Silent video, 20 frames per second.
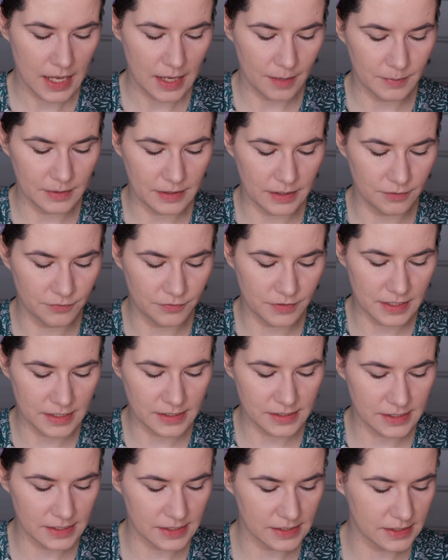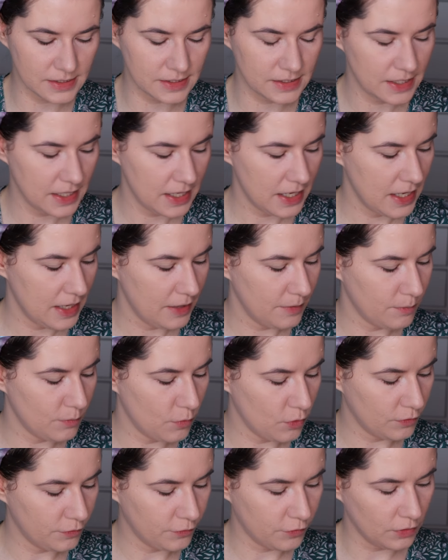I mean, if this is
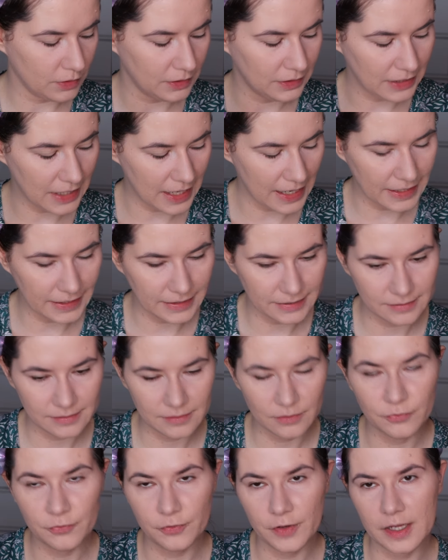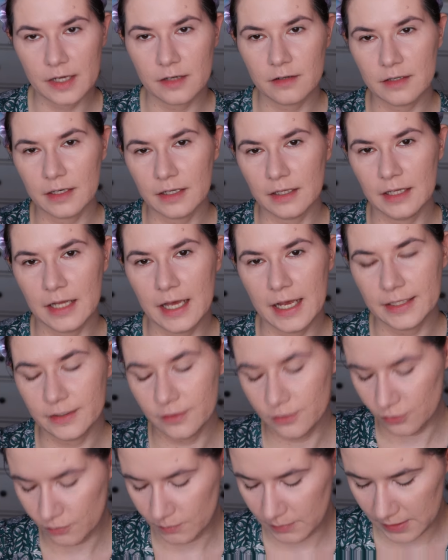more for light, fair
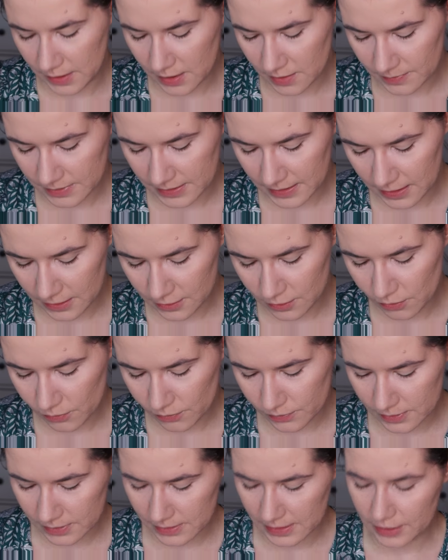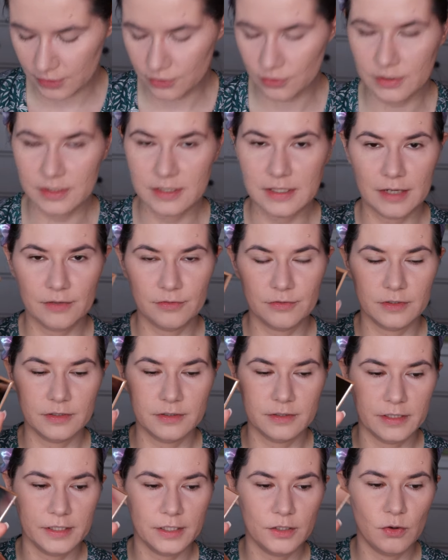light to medium skin tones. They should
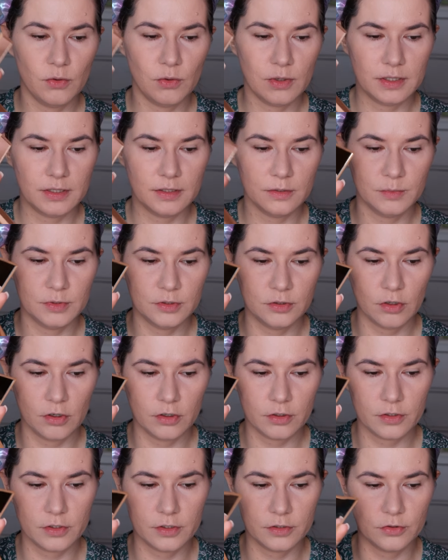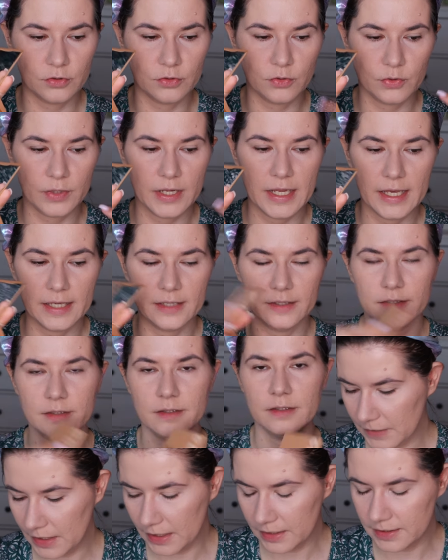definitely go a little bit darker to create
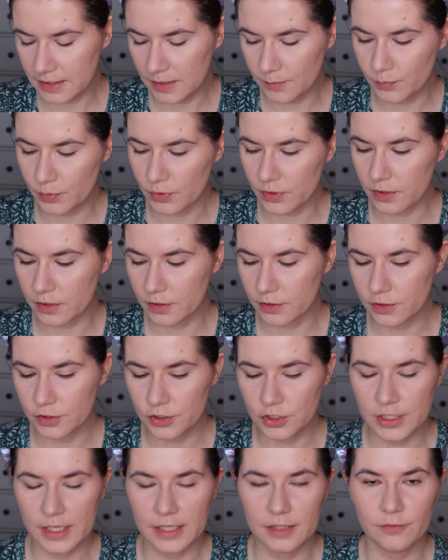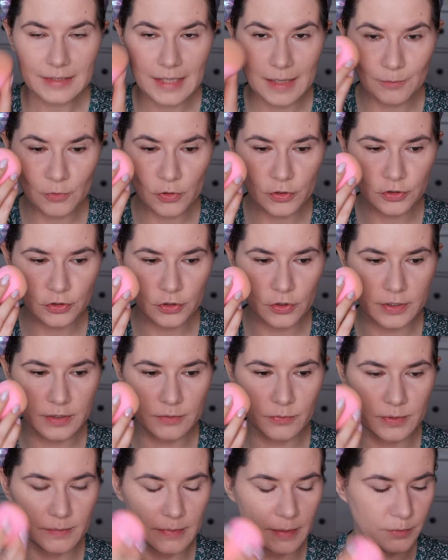a deeper shade. I'm going to go
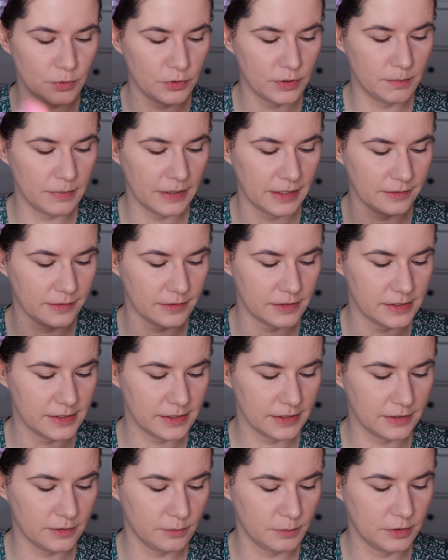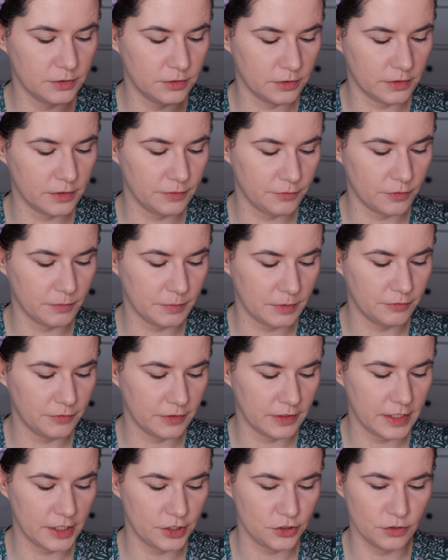in with my Beauty Blender. It's a little bit dirty from the
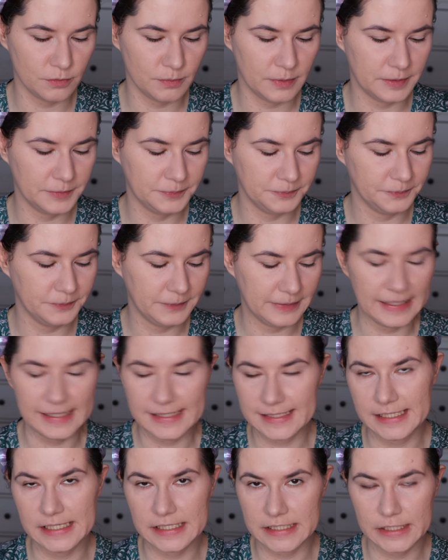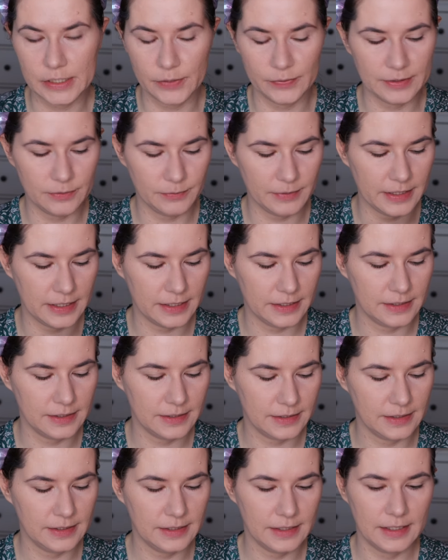foundation, but let's just go in with
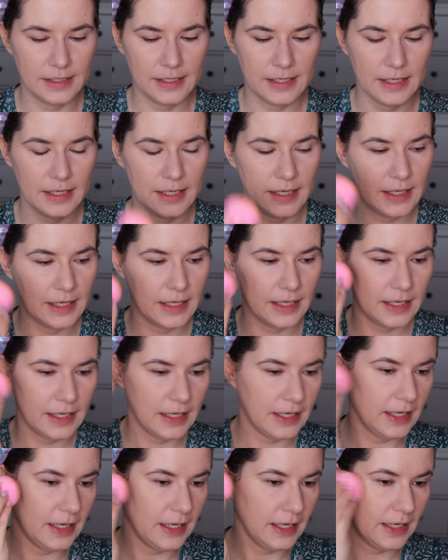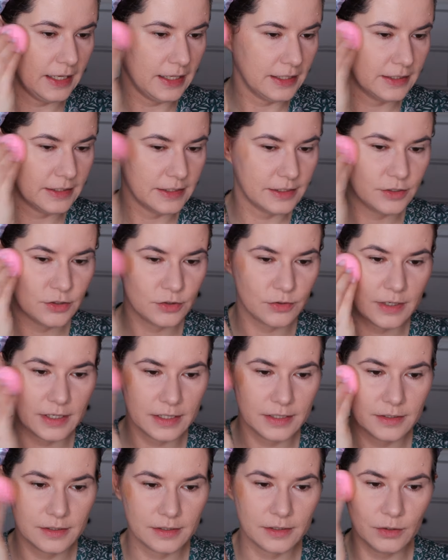it. And I
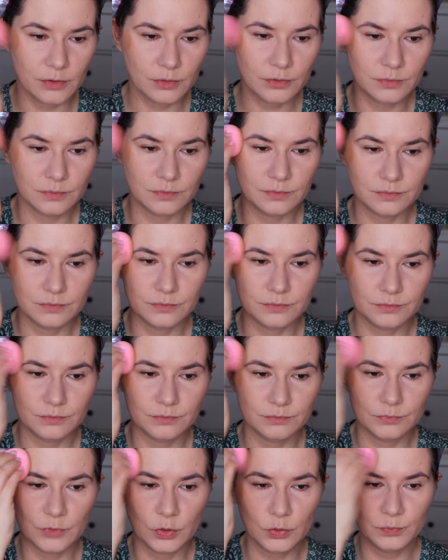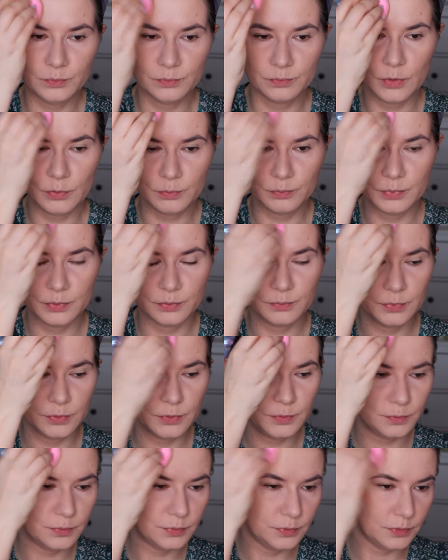try, ooh, oh,
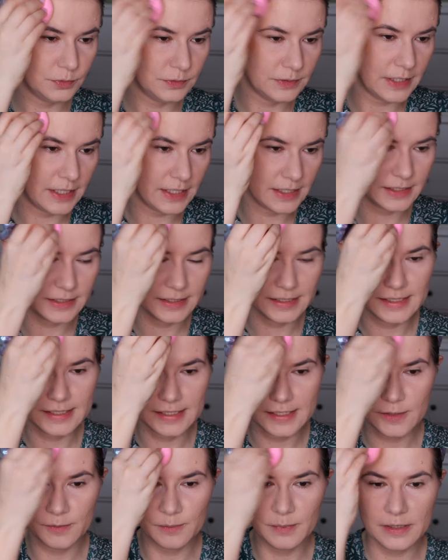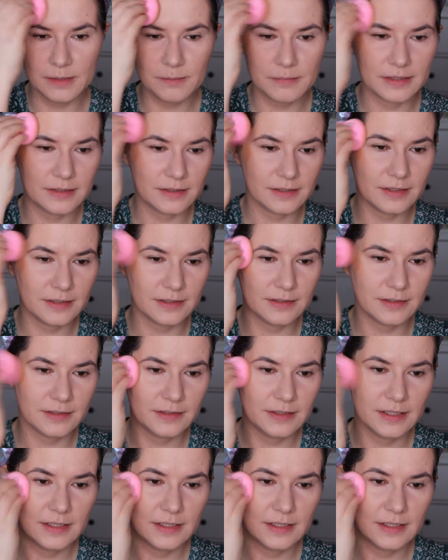poop, that, this is pigmented.